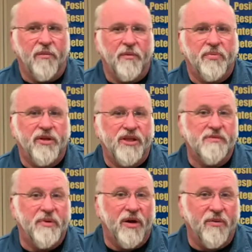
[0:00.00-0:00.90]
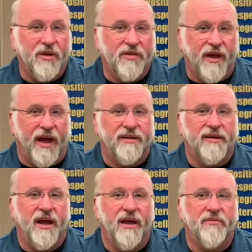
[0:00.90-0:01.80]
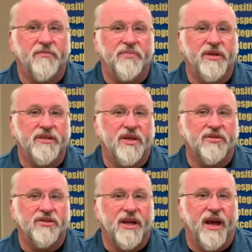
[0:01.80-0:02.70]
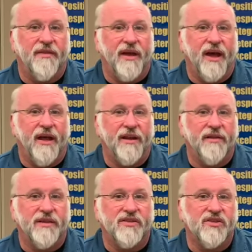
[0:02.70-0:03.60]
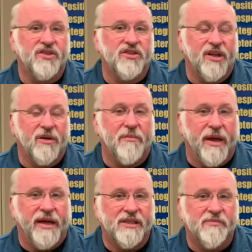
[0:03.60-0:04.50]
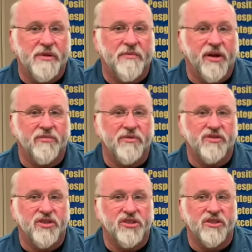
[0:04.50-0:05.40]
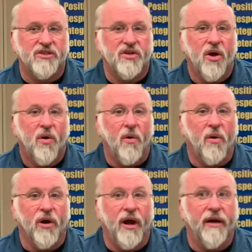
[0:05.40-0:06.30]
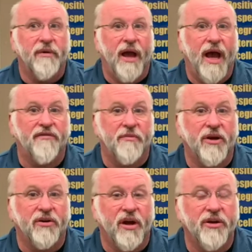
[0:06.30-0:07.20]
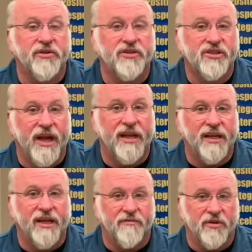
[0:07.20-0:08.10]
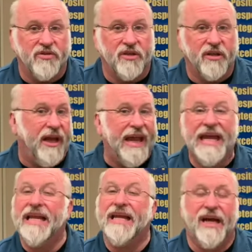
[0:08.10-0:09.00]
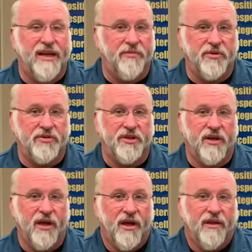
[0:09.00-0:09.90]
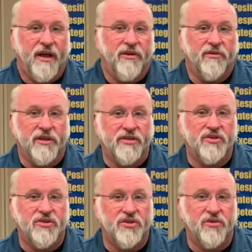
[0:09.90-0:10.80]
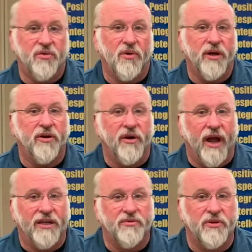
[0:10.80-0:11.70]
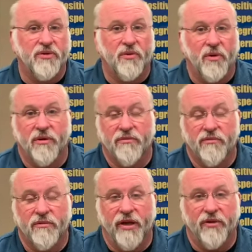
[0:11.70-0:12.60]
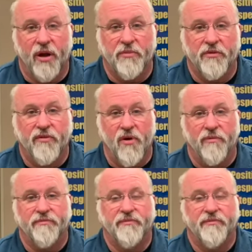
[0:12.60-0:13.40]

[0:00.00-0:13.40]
Please bear with that. And please understand that this is just going to make us be better musicians, or have a better understanding of music, any kind of music that you listen to or interact with or later on perform.